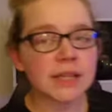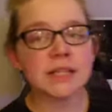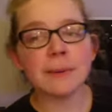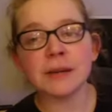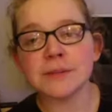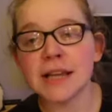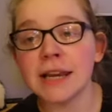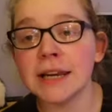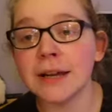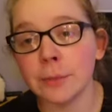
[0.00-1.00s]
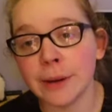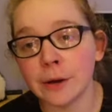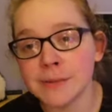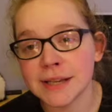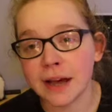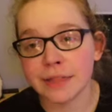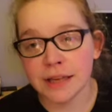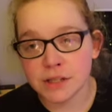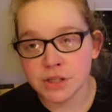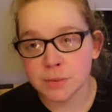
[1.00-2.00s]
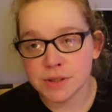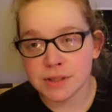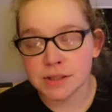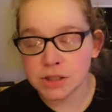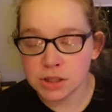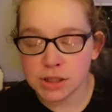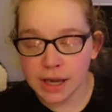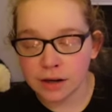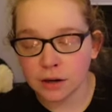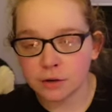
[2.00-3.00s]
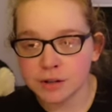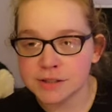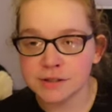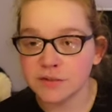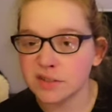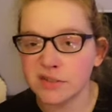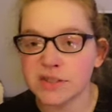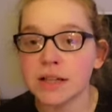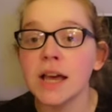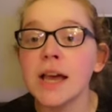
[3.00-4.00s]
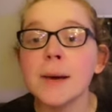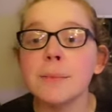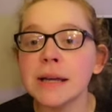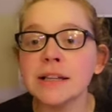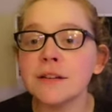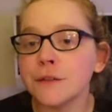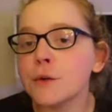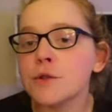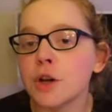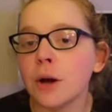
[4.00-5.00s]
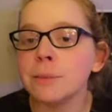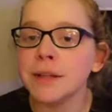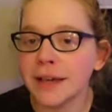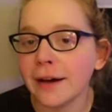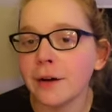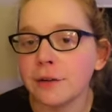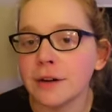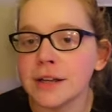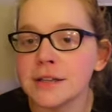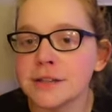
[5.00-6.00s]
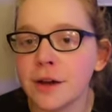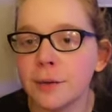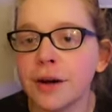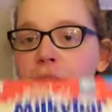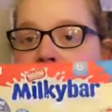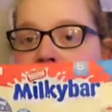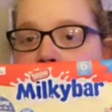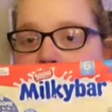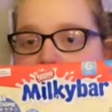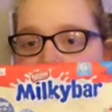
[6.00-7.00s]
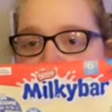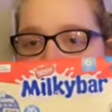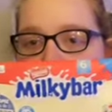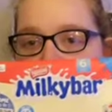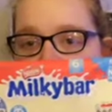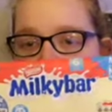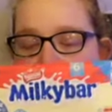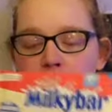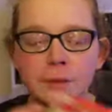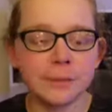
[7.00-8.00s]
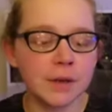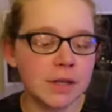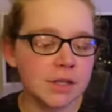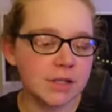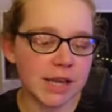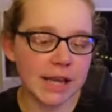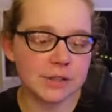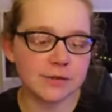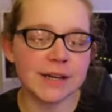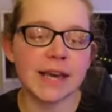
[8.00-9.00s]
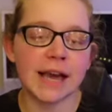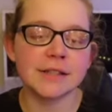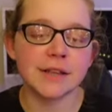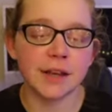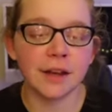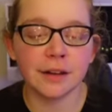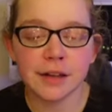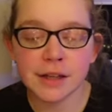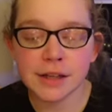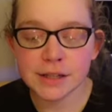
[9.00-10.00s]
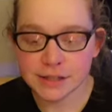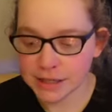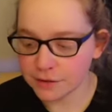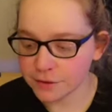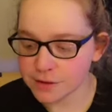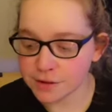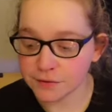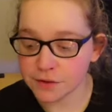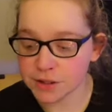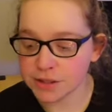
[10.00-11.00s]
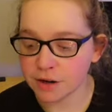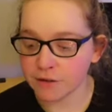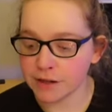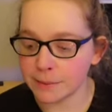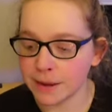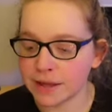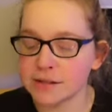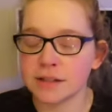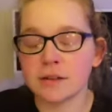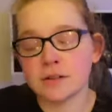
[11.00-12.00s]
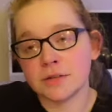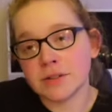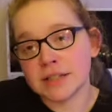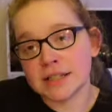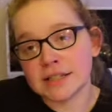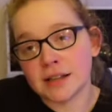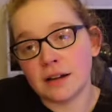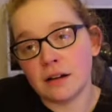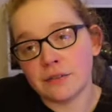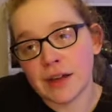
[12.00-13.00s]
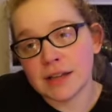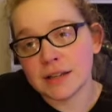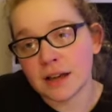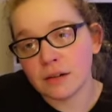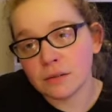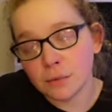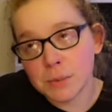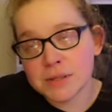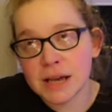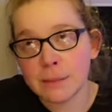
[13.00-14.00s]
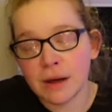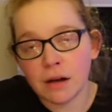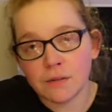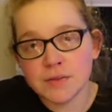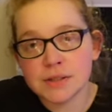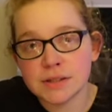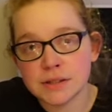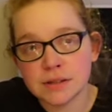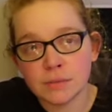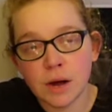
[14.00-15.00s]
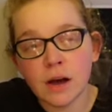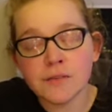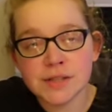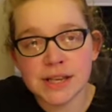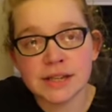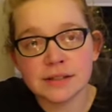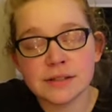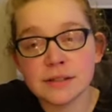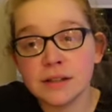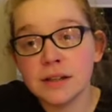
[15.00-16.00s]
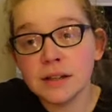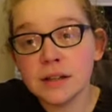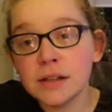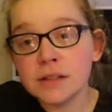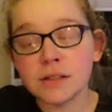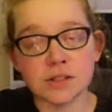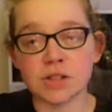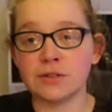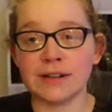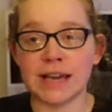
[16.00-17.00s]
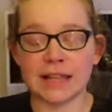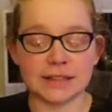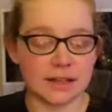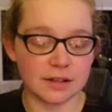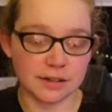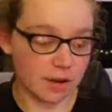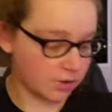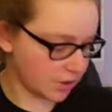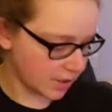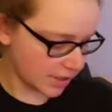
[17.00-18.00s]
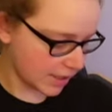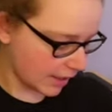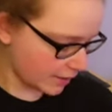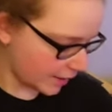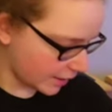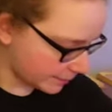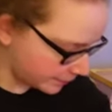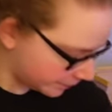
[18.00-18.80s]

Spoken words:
Isabella was getting a little bit upset. I think she was getting hungry and stuff, because obviously being in a food shop, you get hungry. So we picked her up some Milky Bar. She has already had her dinner and stuff, and she's currently abed because obviously it's like 8:30 now. We was out about half six. So she'd already had dinner, so it was just a snack thing.